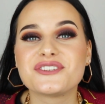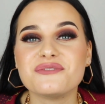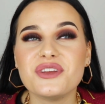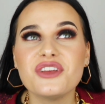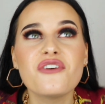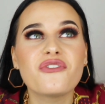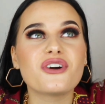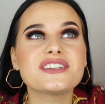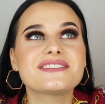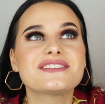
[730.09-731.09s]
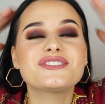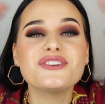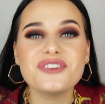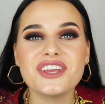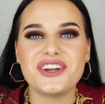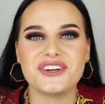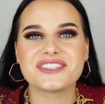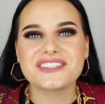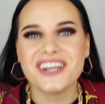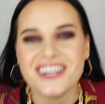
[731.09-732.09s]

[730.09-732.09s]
to me for 2 years?